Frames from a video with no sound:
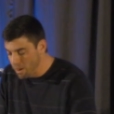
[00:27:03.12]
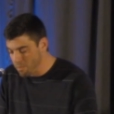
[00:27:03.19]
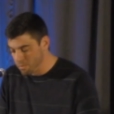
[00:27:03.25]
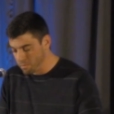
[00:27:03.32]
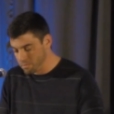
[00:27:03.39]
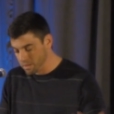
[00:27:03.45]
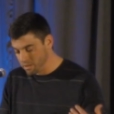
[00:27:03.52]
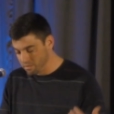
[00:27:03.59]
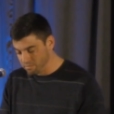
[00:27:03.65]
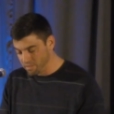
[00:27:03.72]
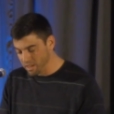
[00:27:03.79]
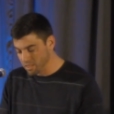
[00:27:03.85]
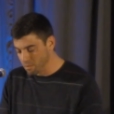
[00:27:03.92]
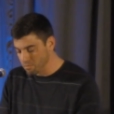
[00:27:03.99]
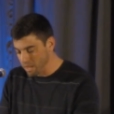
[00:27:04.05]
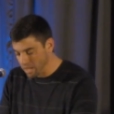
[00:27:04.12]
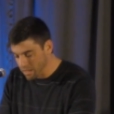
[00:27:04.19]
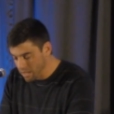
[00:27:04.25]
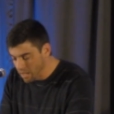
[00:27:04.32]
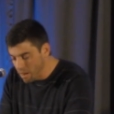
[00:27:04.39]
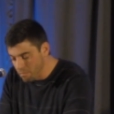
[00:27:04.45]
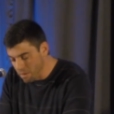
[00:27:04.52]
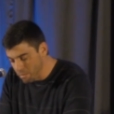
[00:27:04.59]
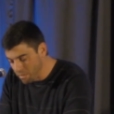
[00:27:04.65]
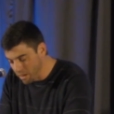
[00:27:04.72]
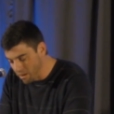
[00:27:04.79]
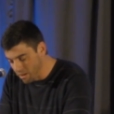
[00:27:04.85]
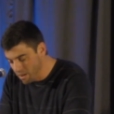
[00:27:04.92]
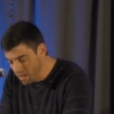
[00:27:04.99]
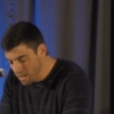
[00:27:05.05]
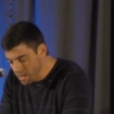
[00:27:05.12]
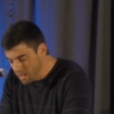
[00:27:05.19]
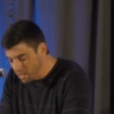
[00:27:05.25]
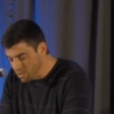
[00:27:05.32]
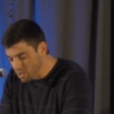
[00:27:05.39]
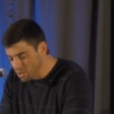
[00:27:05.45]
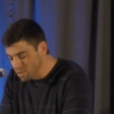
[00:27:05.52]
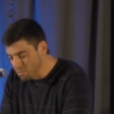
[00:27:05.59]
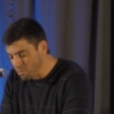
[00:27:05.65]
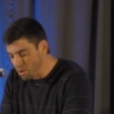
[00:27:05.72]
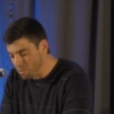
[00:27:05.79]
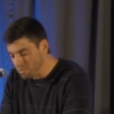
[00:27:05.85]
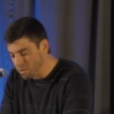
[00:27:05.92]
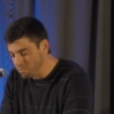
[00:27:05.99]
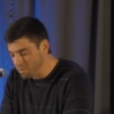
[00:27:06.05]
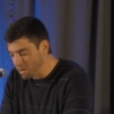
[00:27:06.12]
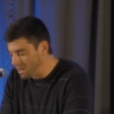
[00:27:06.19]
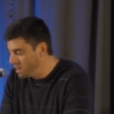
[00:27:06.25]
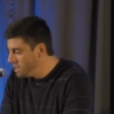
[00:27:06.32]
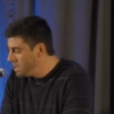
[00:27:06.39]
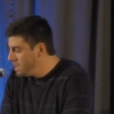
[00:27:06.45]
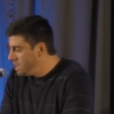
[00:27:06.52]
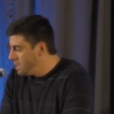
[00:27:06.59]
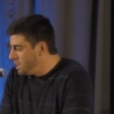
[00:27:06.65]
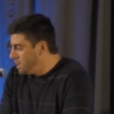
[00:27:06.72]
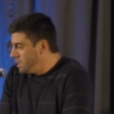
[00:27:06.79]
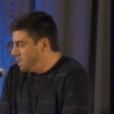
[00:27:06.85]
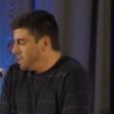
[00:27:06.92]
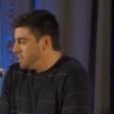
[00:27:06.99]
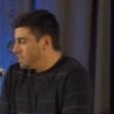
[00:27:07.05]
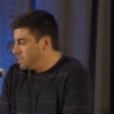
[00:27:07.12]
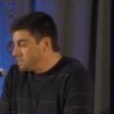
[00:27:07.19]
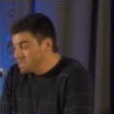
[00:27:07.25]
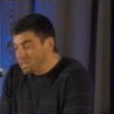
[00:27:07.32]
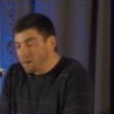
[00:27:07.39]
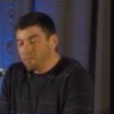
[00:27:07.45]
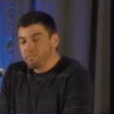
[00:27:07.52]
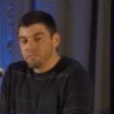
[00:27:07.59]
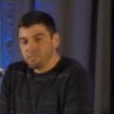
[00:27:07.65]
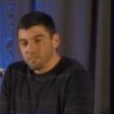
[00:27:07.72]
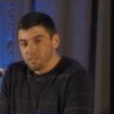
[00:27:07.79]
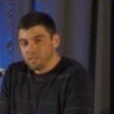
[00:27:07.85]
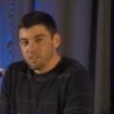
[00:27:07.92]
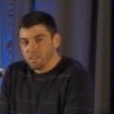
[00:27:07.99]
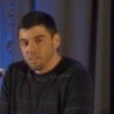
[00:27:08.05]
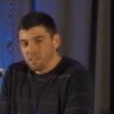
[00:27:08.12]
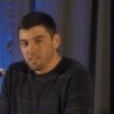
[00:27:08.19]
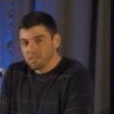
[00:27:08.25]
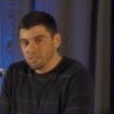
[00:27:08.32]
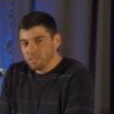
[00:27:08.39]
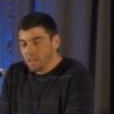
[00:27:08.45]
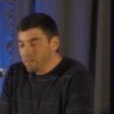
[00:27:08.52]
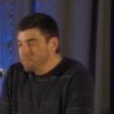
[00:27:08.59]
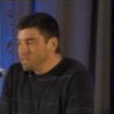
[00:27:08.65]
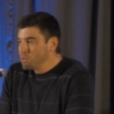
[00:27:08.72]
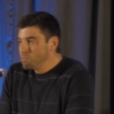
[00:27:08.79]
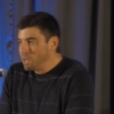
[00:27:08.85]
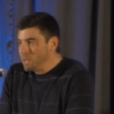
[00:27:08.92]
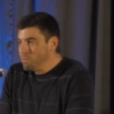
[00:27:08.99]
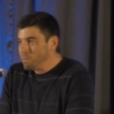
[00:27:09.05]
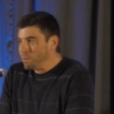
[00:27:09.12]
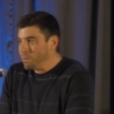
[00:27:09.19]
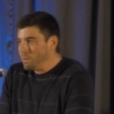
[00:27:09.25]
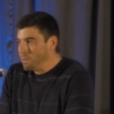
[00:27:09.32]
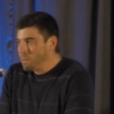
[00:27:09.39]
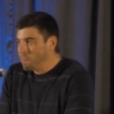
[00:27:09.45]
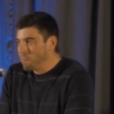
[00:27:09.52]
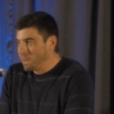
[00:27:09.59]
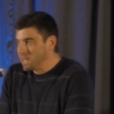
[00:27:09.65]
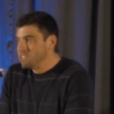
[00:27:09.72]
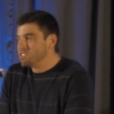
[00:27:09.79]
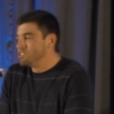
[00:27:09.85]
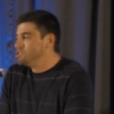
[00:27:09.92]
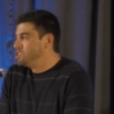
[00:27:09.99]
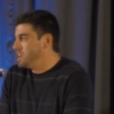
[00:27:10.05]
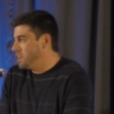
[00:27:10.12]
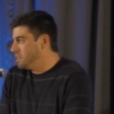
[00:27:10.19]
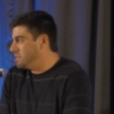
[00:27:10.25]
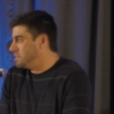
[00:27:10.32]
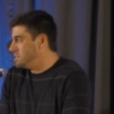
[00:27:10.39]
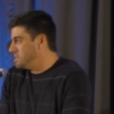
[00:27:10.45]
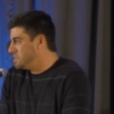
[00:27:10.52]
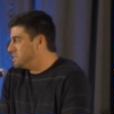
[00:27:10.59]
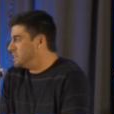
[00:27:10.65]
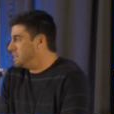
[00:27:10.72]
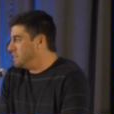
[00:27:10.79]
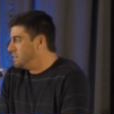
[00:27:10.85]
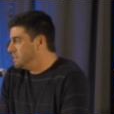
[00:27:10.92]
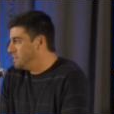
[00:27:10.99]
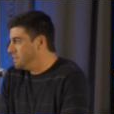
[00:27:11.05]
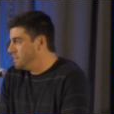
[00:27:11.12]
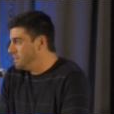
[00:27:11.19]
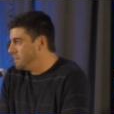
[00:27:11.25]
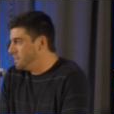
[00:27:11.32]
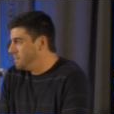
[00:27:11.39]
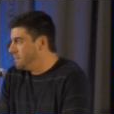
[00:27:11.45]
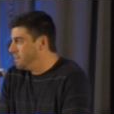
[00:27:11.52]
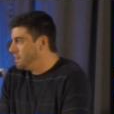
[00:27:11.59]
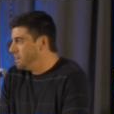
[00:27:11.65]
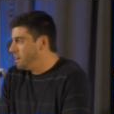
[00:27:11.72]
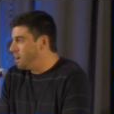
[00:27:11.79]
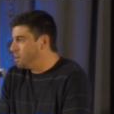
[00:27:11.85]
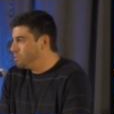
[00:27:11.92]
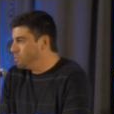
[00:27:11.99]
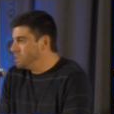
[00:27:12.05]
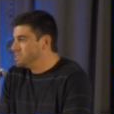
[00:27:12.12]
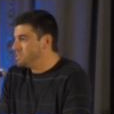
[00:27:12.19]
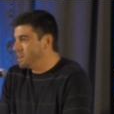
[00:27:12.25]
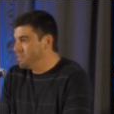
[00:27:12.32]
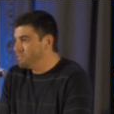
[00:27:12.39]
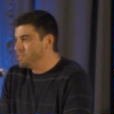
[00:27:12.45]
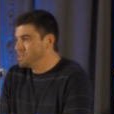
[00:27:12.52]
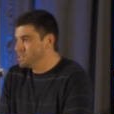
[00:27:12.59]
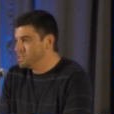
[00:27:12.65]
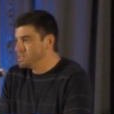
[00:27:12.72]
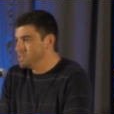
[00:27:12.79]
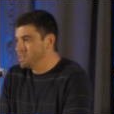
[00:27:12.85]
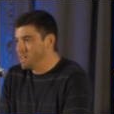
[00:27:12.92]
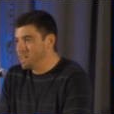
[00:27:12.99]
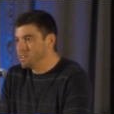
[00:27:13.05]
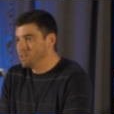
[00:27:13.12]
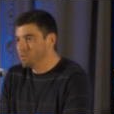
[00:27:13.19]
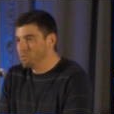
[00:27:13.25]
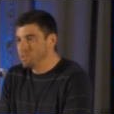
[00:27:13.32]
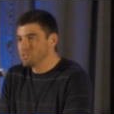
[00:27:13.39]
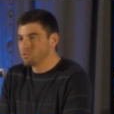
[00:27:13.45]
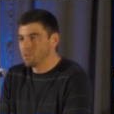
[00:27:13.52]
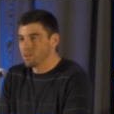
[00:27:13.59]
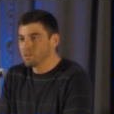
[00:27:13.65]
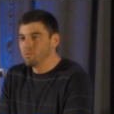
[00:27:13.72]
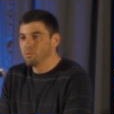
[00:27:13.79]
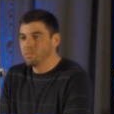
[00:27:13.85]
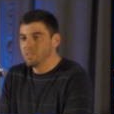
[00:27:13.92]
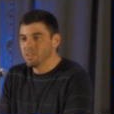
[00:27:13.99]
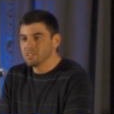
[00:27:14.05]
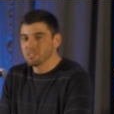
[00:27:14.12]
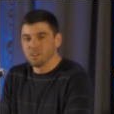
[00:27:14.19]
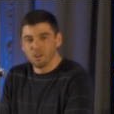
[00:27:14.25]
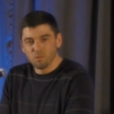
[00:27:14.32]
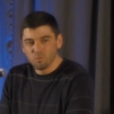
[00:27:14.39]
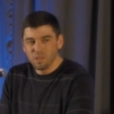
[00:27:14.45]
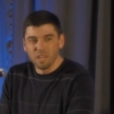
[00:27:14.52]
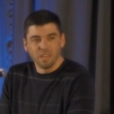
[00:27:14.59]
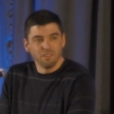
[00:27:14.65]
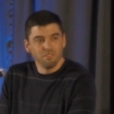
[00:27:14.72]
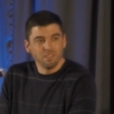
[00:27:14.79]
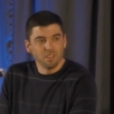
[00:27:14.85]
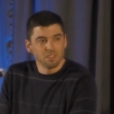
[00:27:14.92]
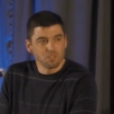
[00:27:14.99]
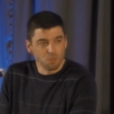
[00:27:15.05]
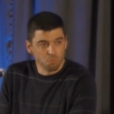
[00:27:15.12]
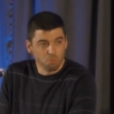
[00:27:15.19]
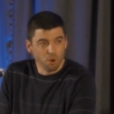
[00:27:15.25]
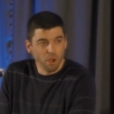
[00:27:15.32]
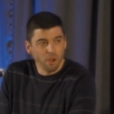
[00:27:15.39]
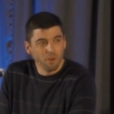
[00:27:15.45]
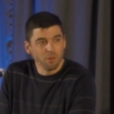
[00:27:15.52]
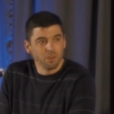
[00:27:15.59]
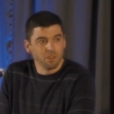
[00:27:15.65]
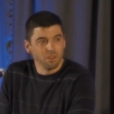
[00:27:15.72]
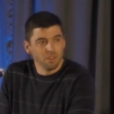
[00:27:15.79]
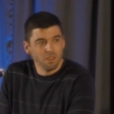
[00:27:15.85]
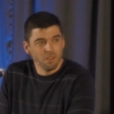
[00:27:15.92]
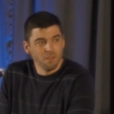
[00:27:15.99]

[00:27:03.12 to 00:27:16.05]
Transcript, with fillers: up. I'm going to invite the band to come up here in just a moment. But this stuff, loving people is a challenge, isn't it? Aren't we selfish? And don't we struggle with this? And aren't we envious and proud and